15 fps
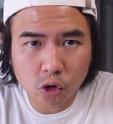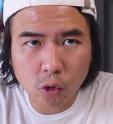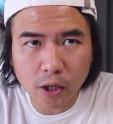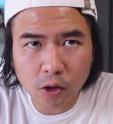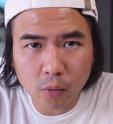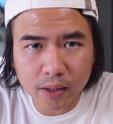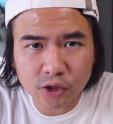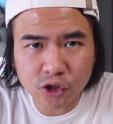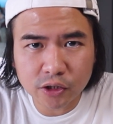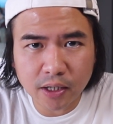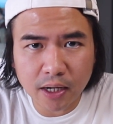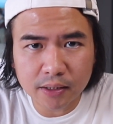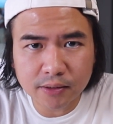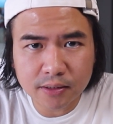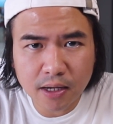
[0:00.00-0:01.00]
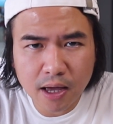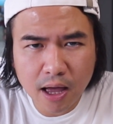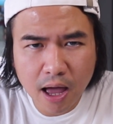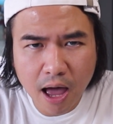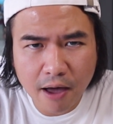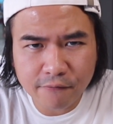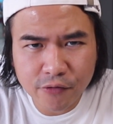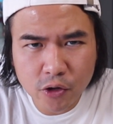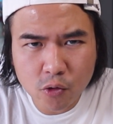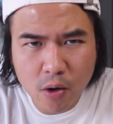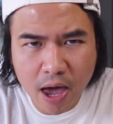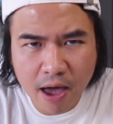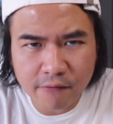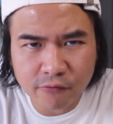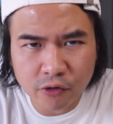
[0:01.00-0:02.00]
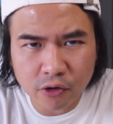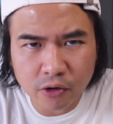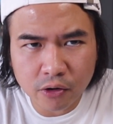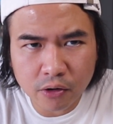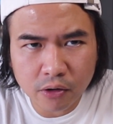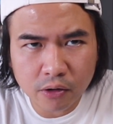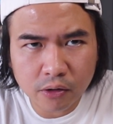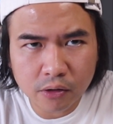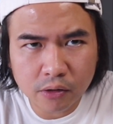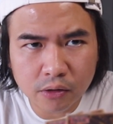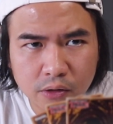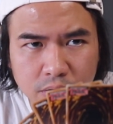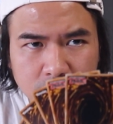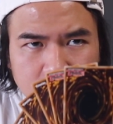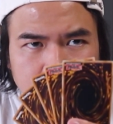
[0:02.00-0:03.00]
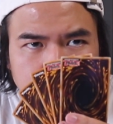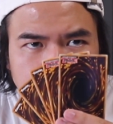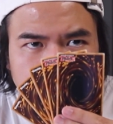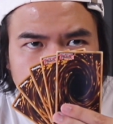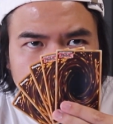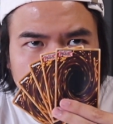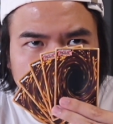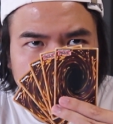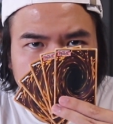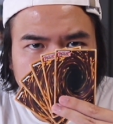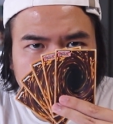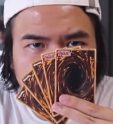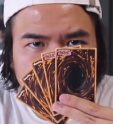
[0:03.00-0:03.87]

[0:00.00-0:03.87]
quick question, guys. Have you ever dueled?